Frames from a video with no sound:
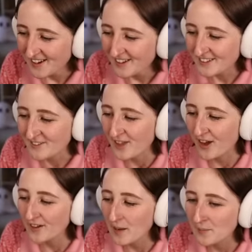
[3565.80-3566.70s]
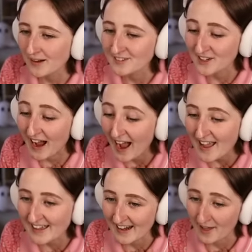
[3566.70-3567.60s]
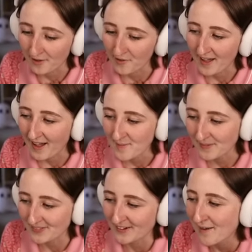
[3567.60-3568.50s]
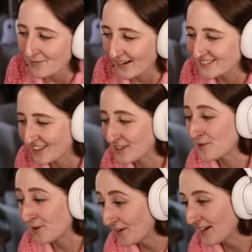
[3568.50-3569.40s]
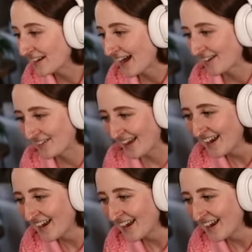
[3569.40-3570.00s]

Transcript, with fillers: So they aren't upgrades that I can add on that, but they're upgrades that you could add on that.